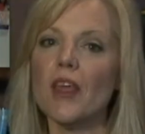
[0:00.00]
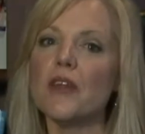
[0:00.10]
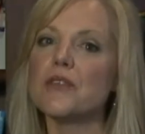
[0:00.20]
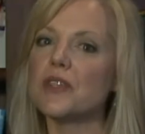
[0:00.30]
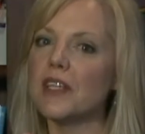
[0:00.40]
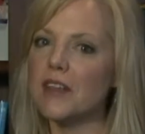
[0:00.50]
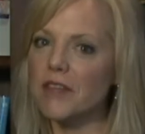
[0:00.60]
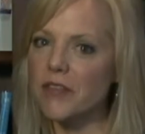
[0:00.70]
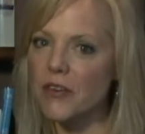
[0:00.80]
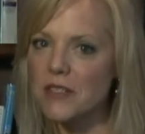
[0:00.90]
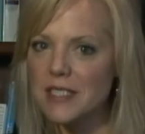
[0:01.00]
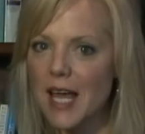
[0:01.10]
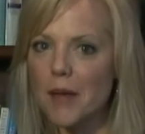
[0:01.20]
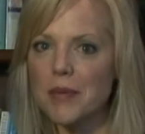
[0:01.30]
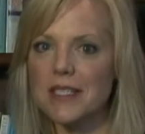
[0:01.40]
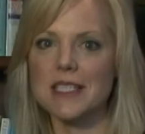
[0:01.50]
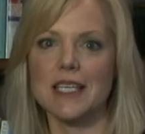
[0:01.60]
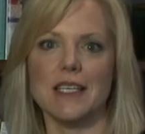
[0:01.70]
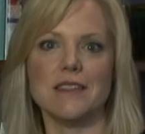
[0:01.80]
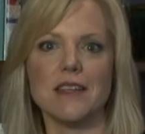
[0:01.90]
Usually the first nap is
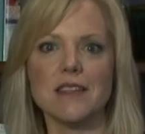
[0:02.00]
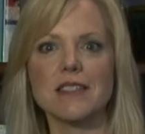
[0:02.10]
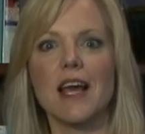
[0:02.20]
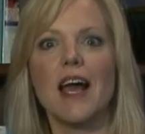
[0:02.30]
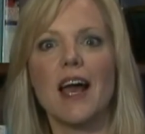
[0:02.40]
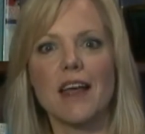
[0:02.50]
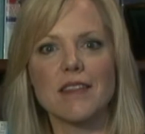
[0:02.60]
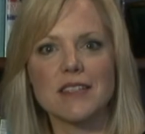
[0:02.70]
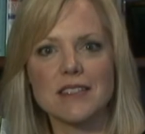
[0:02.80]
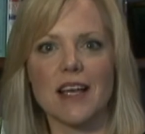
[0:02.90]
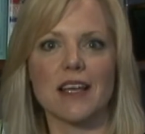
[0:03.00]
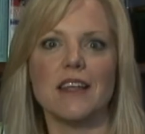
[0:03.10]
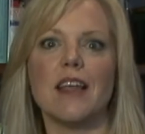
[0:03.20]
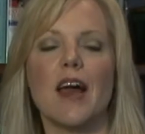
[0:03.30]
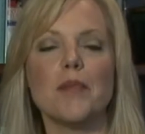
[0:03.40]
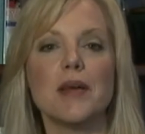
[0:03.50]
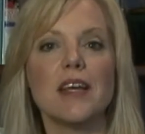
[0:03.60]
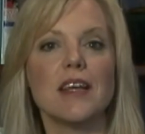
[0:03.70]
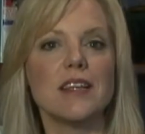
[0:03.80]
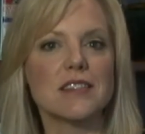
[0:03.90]
the easiest and the second nap
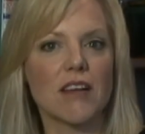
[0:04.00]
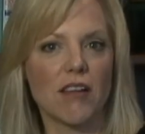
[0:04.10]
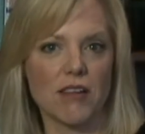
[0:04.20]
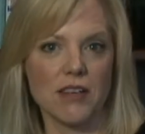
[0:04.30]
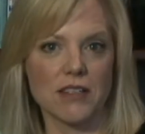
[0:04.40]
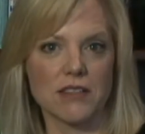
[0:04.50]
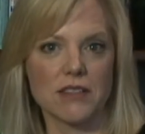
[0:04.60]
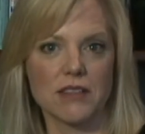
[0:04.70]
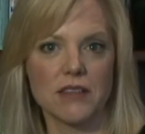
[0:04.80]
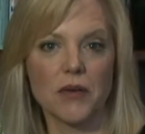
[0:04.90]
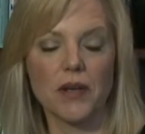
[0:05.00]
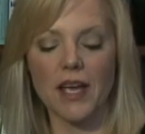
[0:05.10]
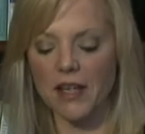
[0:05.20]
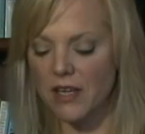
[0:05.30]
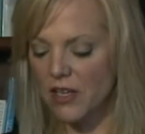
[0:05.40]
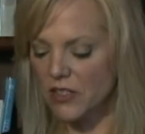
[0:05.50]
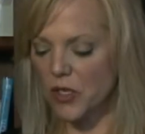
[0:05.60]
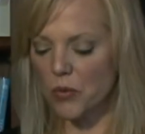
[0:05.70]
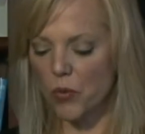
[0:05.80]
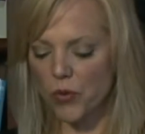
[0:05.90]
is the hardest. Okay,
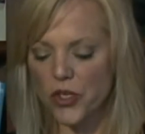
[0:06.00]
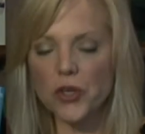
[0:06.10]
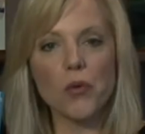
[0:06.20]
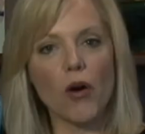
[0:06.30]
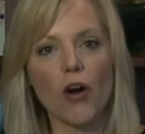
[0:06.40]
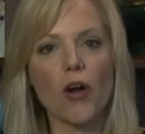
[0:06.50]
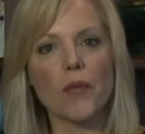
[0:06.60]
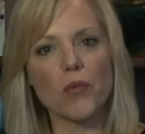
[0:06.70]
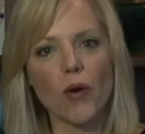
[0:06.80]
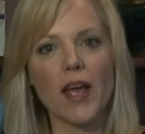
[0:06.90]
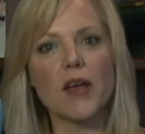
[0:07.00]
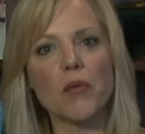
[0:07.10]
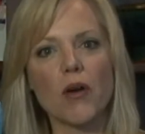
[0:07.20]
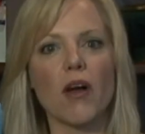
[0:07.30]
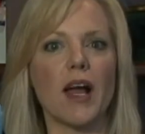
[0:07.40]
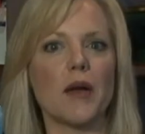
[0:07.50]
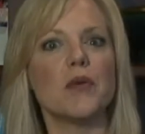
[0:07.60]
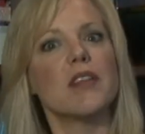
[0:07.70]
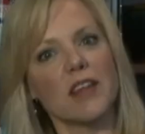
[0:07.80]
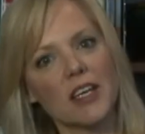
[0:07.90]
so you are right where I
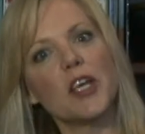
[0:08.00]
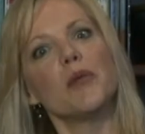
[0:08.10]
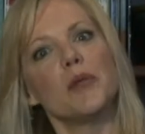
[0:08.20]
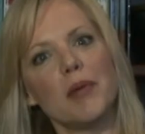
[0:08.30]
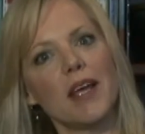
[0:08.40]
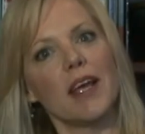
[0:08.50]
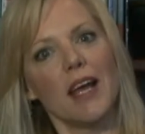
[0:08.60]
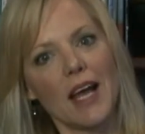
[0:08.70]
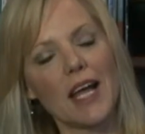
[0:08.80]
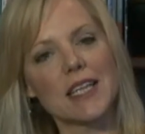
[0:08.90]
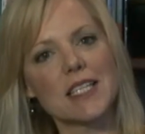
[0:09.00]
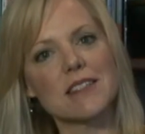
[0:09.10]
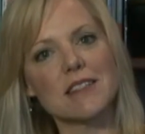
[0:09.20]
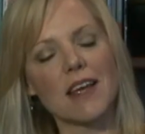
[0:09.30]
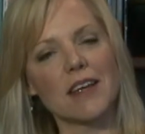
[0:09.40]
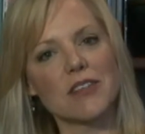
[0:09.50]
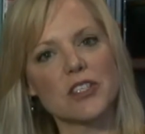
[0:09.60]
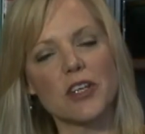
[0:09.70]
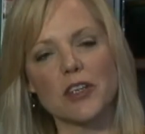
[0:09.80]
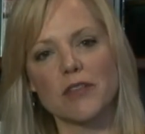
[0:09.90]
would think you would be at this stage.
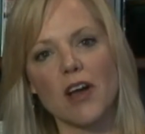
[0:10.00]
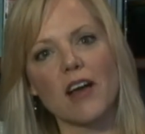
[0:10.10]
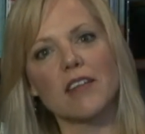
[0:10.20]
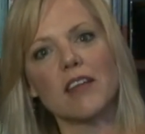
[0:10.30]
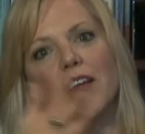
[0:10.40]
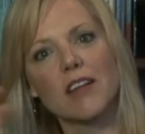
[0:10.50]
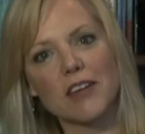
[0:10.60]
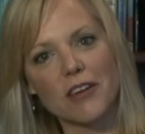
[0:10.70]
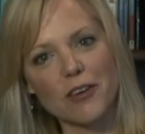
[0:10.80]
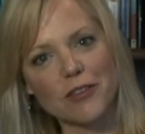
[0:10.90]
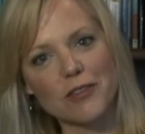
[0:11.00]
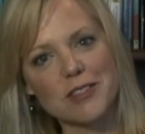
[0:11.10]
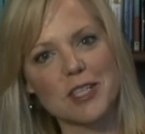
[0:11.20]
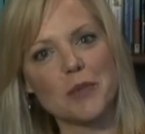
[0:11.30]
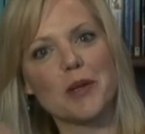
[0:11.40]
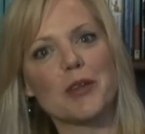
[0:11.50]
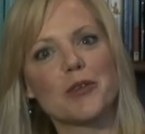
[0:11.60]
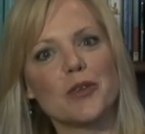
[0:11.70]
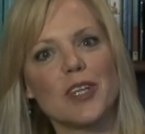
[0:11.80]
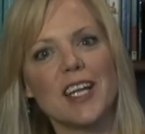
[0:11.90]
You know, you've gotten her sleeping
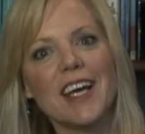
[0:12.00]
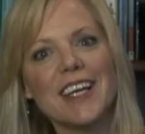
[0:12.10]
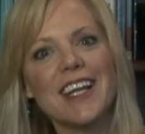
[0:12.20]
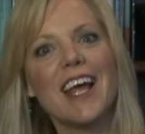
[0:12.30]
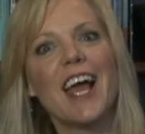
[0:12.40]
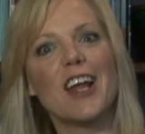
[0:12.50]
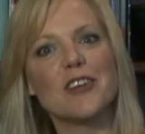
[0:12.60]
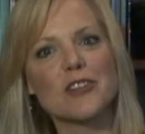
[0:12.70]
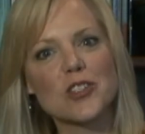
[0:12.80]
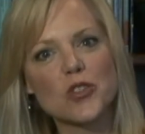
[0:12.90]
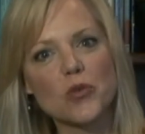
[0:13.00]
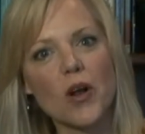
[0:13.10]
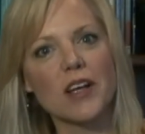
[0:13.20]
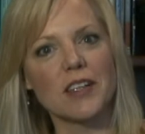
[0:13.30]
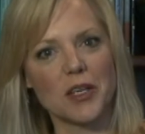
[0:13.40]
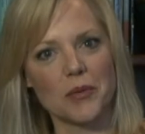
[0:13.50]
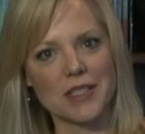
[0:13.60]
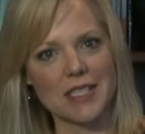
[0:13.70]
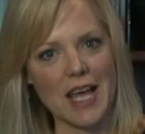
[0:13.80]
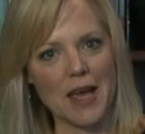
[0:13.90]
through the night and you're struggling
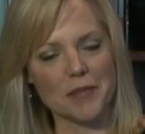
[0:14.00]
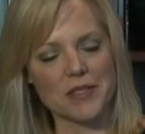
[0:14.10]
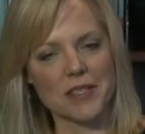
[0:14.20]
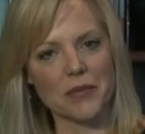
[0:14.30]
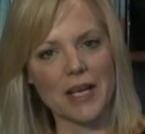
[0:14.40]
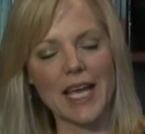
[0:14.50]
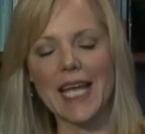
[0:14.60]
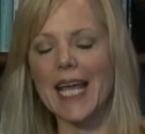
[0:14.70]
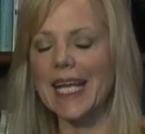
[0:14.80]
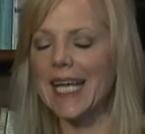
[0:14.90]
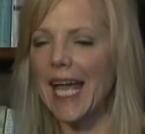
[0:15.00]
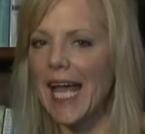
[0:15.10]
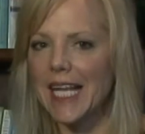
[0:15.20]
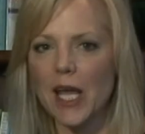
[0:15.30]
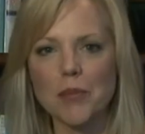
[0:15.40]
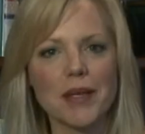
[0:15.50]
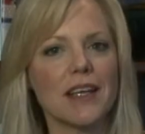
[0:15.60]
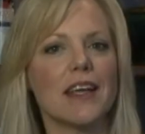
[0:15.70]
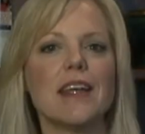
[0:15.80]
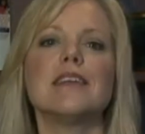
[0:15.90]
with naps, okay? And
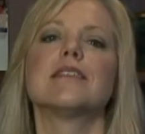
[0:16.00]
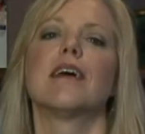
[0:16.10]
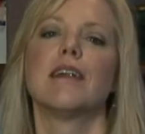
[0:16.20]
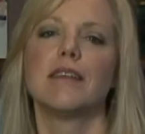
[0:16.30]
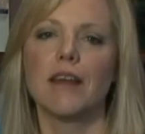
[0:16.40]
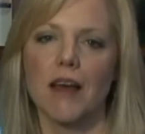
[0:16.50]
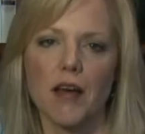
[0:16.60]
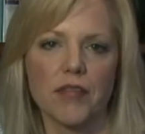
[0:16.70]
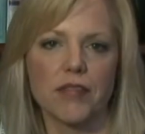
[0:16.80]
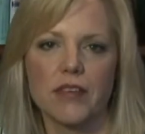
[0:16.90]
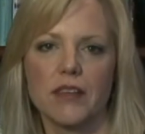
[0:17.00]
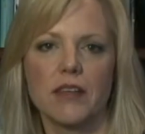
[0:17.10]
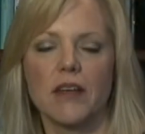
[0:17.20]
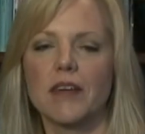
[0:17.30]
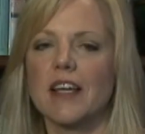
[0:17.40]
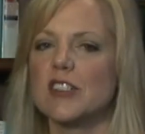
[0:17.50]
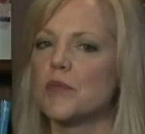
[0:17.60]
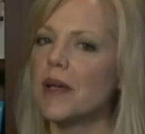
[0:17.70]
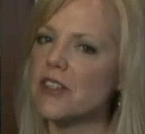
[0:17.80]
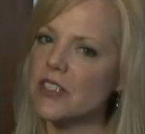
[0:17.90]
catnapping is tough, okay?
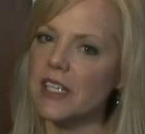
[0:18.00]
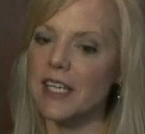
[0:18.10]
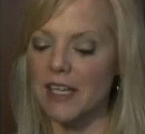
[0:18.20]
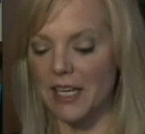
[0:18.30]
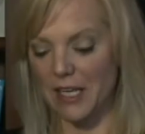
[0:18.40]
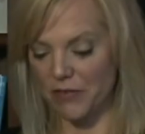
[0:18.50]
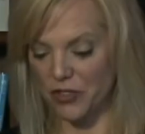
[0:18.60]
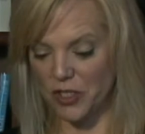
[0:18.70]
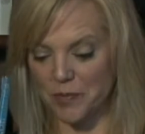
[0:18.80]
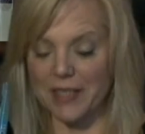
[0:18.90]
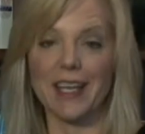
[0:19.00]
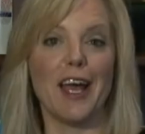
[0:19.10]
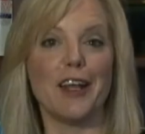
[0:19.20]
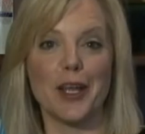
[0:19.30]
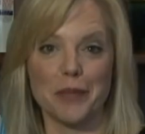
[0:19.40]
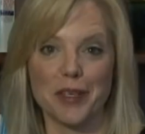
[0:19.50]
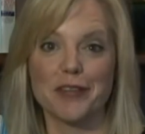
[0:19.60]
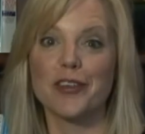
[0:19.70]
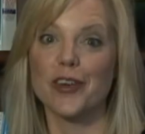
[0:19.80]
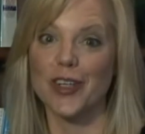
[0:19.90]
Especially if she's been catnapping
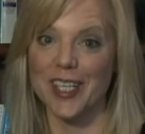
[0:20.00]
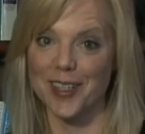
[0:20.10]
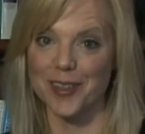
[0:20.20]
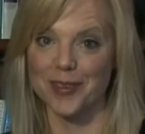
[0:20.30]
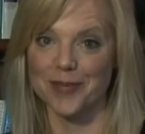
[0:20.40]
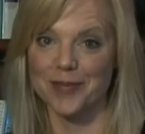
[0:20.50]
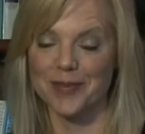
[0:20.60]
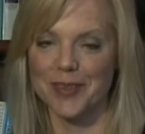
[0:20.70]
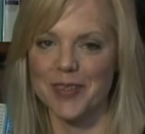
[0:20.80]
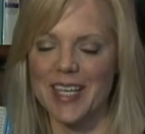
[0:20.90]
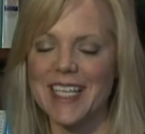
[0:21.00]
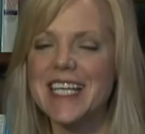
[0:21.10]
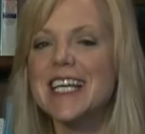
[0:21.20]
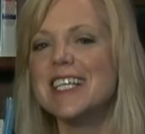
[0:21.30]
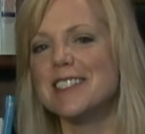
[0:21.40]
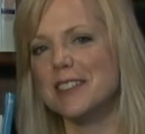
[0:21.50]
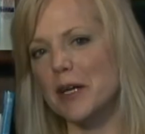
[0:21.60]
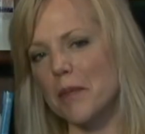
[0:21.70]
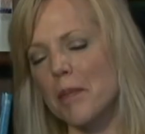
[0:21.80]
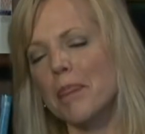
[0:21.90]
for a year, all right?
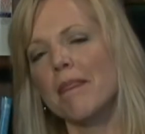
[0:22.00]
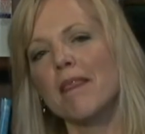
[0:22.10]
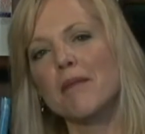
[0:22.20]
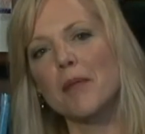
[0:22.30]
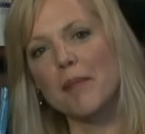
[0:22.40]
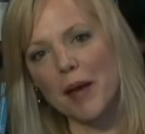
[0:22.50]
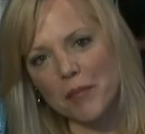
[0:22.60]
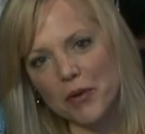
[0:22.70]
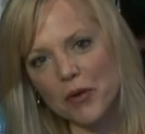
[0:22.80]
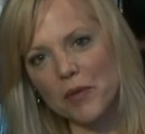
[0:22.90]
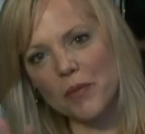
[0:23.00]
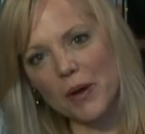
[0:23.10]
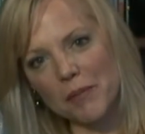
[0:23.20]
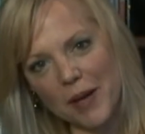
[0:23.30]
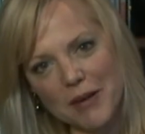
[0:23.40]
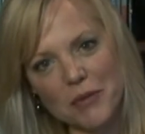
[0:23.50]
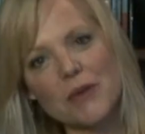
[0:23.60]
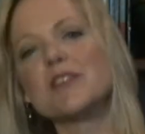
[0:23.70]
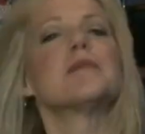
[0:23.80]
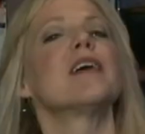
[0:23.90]
So remember my
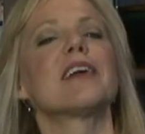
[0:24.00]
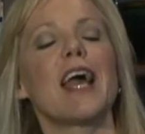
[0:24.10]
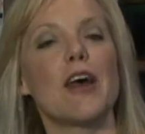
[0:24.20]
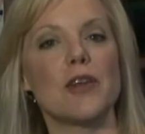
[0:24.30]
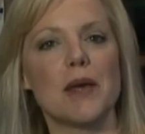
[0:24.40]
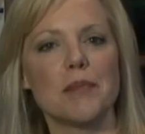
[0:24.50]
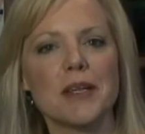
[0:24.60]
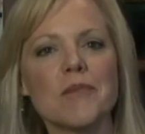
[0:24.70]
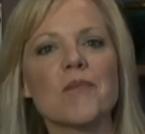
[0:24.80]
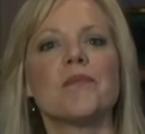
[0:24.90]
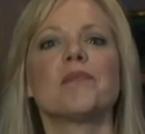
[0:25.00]
rules about catnapping.